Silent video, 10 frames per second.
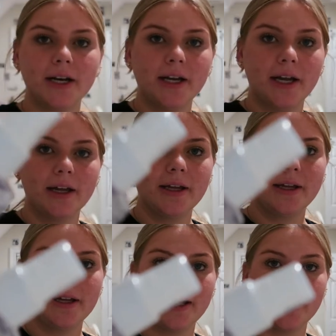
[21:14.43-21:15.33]
idiot
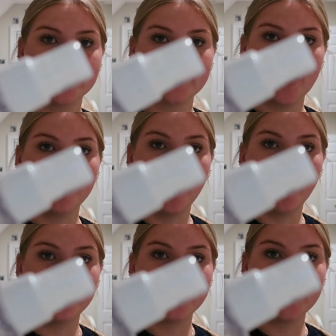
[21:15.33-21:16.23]
and I
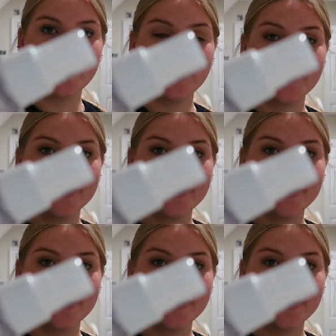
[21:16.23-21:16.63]
bought the